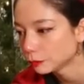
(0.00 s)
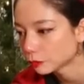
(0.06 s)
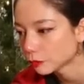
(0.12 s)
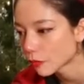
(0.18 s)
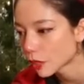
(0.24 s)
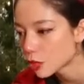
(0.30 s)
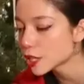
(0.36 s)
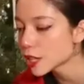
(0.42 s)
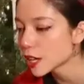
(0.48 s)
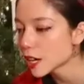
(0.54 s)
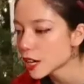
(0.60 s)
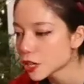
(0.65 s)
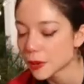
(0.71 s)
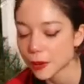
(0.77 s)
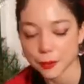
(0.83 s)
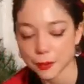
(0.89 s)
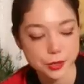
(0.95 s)
She said I should
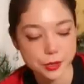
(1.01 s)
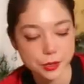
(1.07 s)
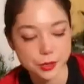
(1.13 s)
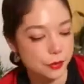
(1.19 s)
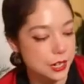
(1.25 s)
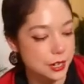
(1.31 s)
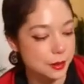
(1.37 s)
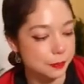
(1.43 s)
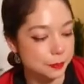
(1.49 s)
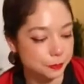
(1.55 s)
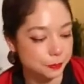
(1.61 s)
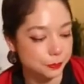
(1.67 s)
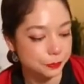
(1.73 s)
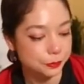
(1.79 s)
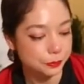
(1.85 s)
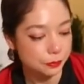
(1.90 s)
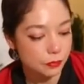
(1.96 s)
be able to find it.
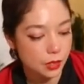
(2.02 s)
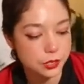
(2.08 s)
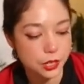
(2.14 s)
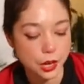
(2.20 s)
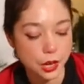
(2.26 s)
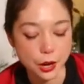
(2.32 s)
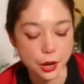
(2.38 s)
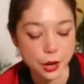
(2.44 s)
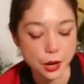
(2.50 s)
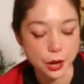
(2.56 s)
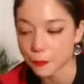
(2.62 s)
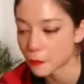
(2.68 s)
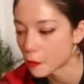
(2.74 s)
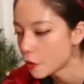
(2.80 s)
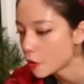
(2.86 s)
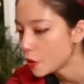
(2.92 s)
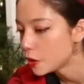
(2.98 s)
So,
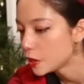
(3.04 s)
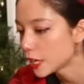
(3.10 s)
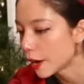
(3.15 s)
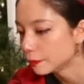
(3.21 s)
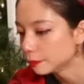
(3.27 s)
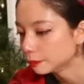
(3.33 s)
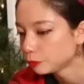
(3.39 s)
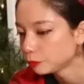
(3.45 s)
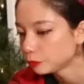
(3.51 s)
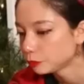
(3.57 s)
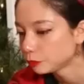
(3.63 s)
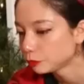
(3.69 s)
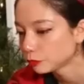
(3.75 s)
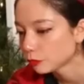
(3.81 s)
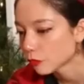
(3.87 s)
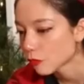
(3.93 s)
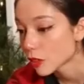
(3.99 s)
yeah.
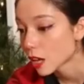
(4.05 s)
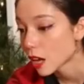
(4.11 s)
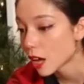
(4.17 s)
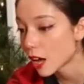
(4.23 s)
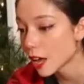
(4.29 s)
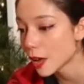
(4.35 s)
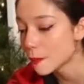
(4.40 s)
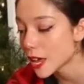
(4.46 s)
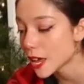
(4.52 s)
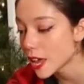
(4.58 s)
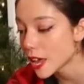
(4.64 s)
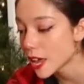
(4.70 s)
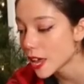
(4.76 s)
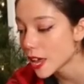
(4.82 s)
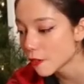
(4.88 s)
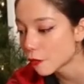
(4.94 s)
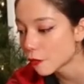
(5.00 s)

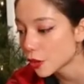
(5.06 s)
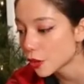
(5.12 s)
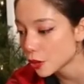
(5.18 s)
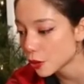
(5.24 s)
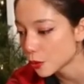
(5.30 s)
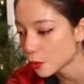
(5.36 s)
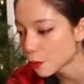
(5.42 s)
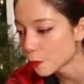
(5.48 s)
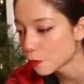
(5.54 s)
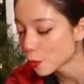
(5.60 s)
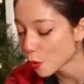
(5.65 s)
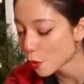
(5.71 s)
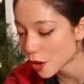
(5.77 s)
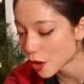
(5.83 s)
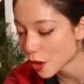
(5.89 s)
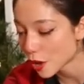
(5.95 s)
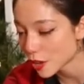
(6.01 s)
If you
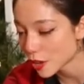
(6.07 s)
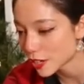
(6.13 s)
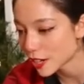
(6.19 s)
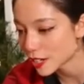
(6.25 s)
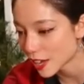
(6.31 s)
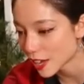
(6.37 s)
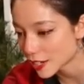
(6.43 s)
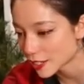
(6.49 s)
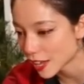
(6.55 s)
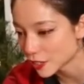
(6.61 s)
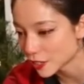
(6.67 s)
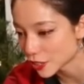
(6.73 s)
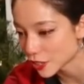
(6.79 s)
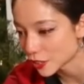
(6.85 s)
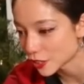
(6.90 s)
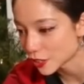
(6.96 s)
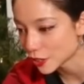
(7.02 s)
want a signed
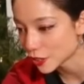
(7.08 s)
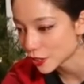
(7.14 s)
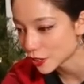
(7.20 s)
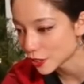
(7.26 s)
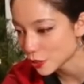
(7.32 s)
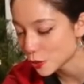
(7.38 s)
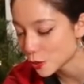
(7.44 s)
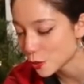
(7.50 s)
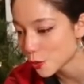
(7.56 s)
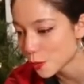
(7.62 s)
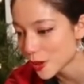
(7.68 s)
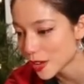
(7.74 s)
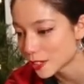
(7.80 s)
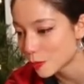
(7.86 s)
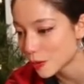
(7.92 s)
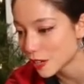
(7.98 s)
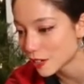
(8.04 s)
calendar, you may
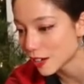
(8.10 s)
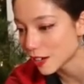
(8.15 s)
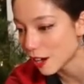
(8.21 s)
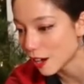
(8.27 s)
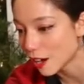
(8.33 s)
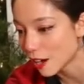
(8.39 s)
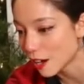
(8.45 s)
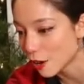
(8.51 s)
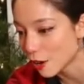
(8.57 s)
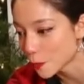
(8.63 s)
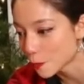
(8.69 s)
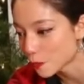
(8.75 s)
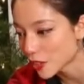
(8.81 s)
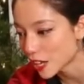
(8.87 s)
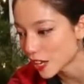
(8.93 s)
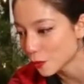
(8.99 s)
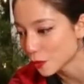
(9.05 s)
speak now, and
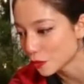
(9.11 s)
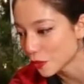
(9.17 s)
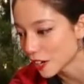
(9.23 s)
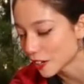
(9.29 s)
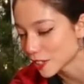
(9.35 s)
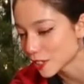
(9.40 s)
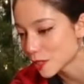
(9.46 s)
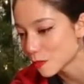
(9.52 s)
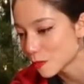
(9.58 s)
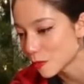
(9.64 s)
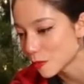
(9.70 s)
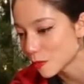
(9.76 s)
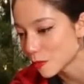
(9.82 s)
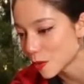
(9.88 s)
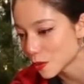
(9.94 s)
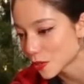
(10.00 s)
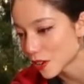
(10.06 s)
I will write a custom note
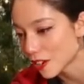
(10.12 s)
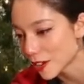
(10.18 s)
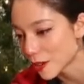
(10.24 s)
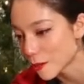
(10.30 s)
on it